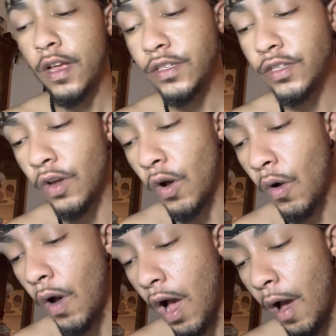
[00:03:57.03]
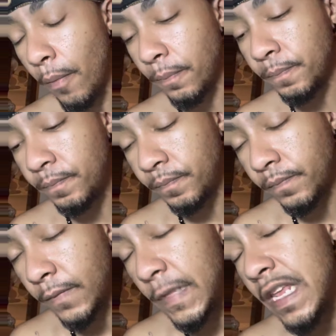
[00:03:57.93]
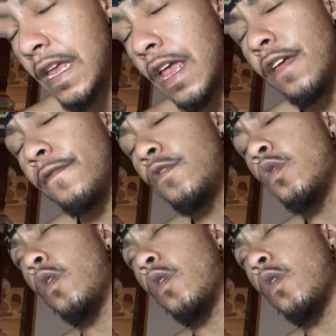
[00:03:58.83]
So if you are